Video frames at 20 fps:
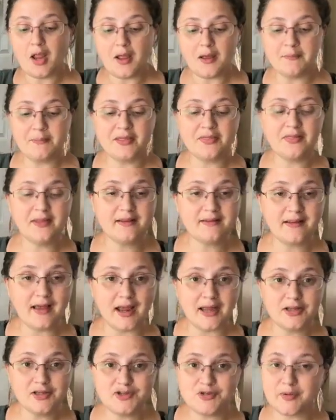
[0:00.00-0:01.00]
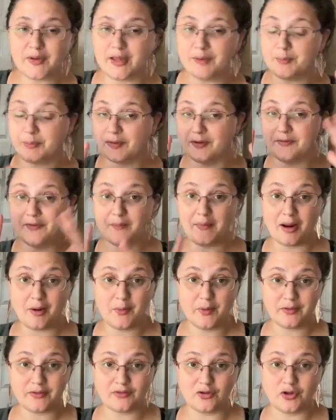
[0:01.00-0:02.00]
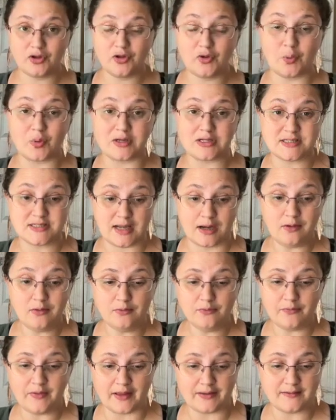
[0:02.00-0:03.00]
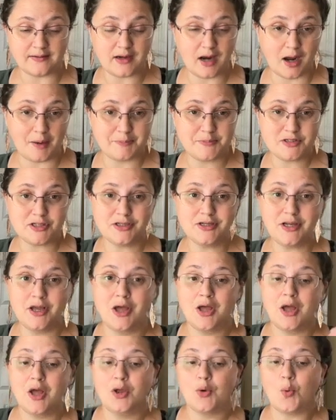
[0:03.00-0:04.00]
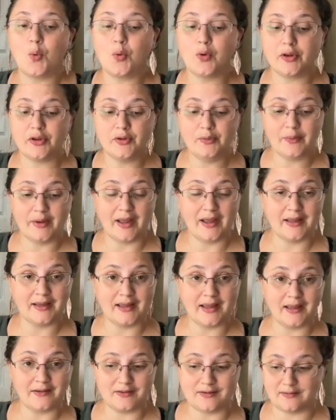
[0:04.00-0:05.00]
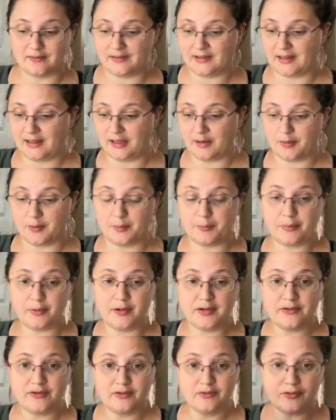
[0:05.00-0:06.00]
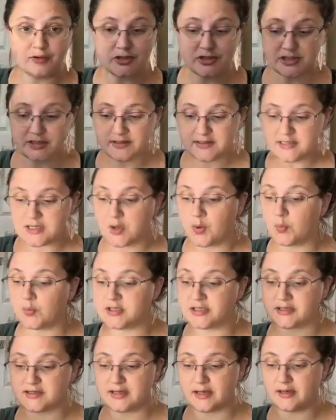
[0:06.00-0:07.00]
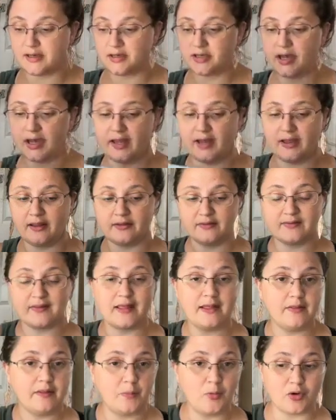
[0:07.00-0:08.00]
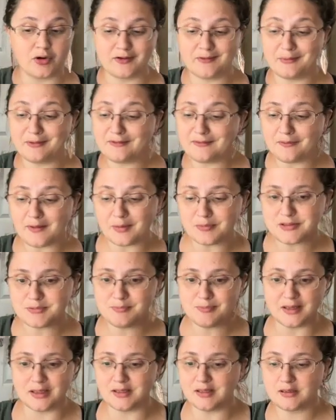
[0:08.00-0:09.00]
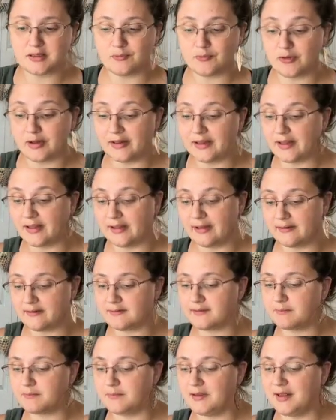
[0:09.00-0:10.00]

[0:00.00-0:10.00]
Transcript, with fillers: but these guides, you can print them out yourself. That's an option. Or you can get the printed versions, which is a, a slightly more expensive option, but really it's